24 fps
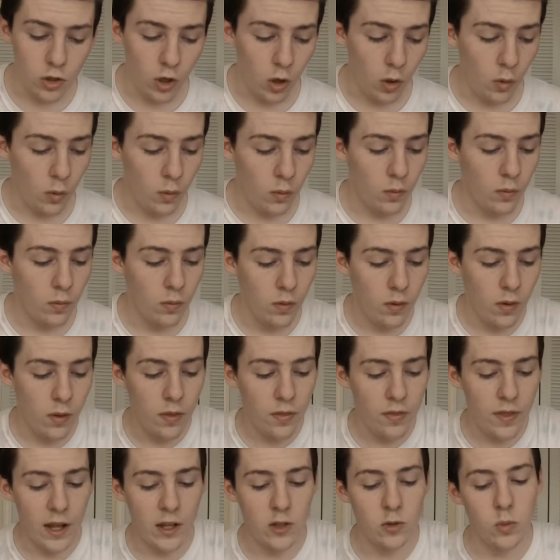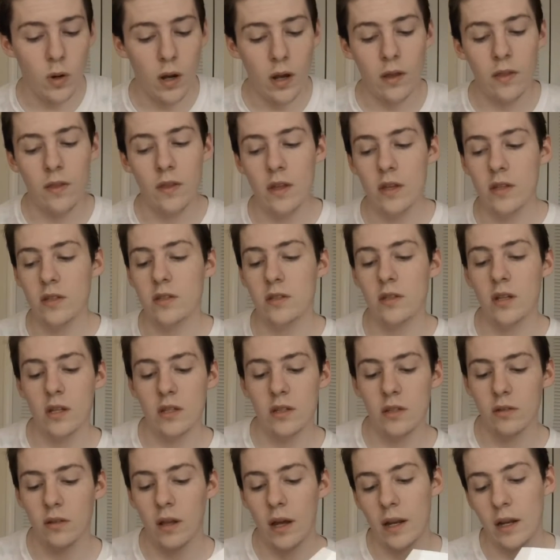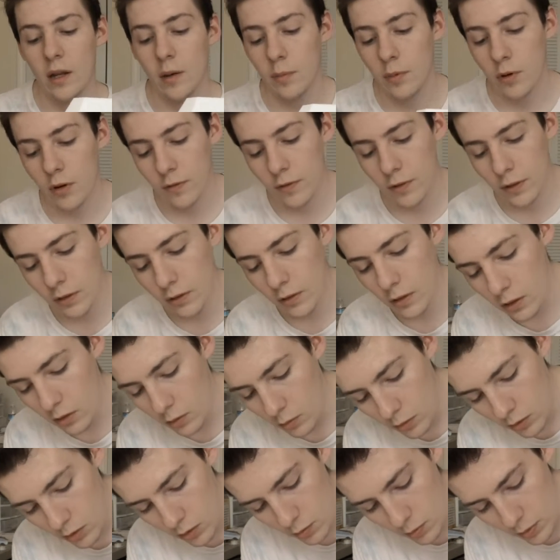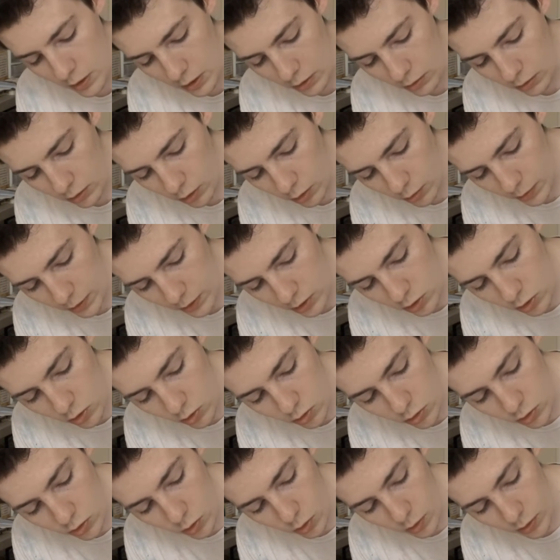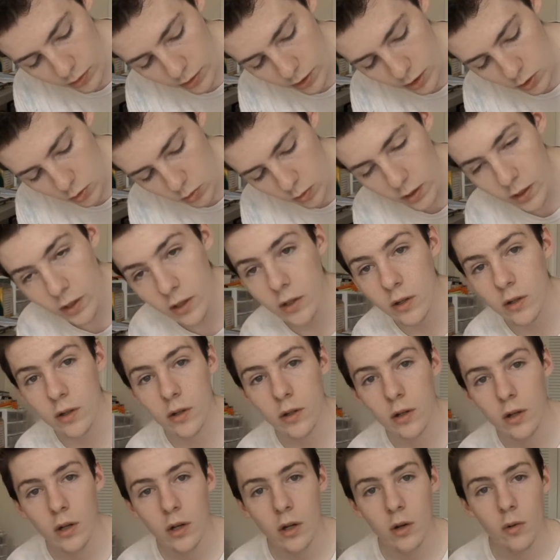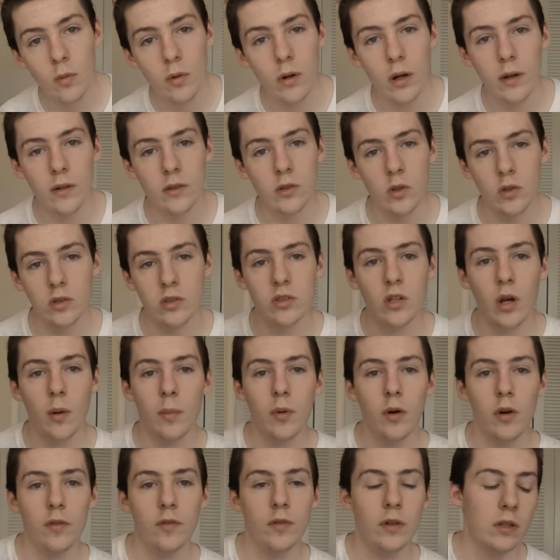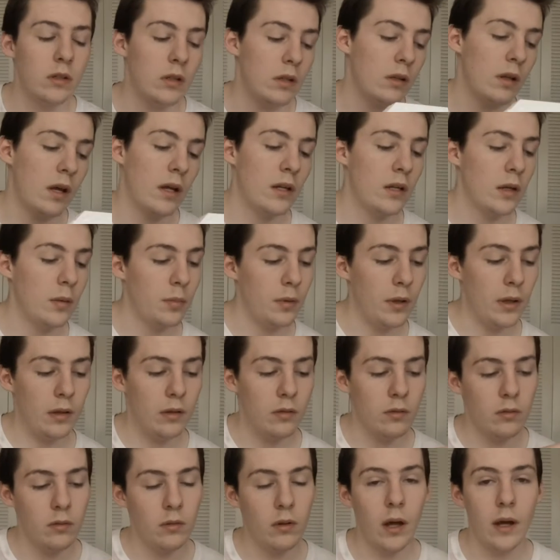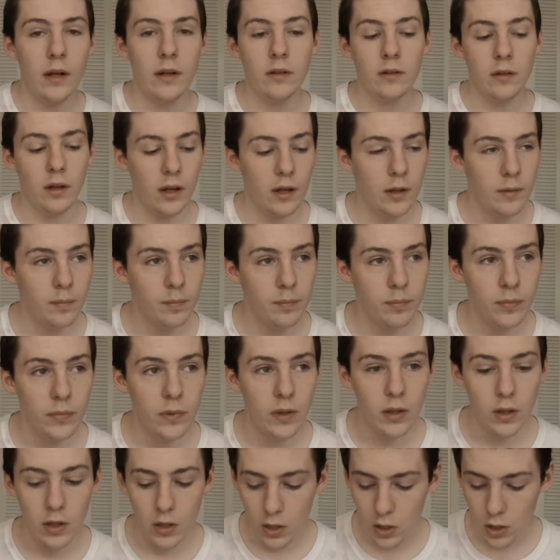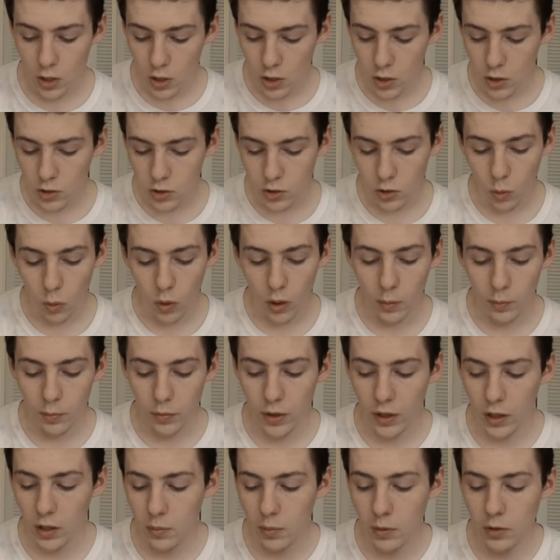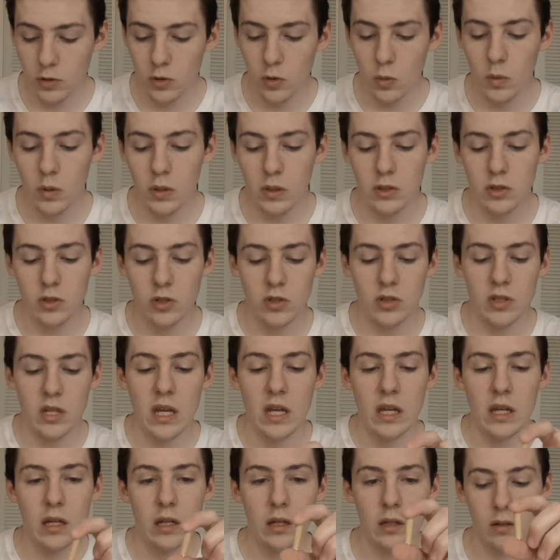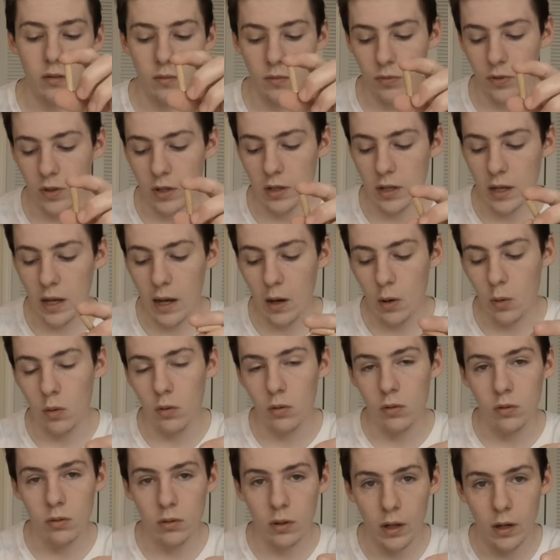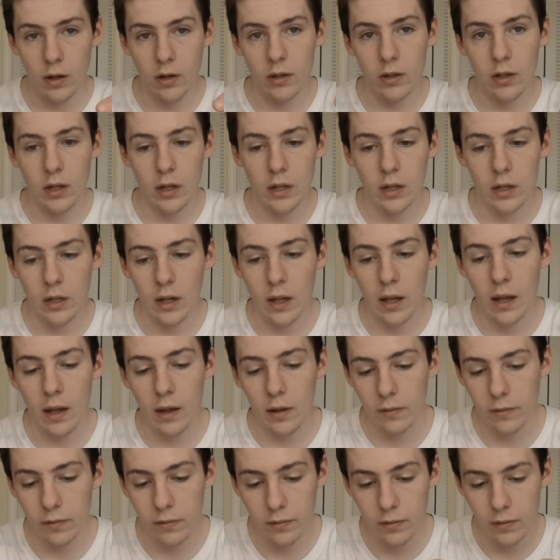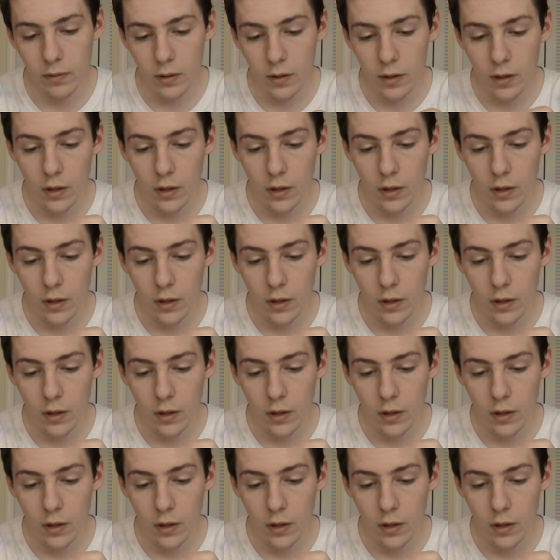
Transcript: so that's why this doesn't line up perfectly. It'll either be a little bit too short this way or whatever, so it's not perfectly lined up like line to line. So what I'm thinking about doing is just taking the dowel, I already cut it in half,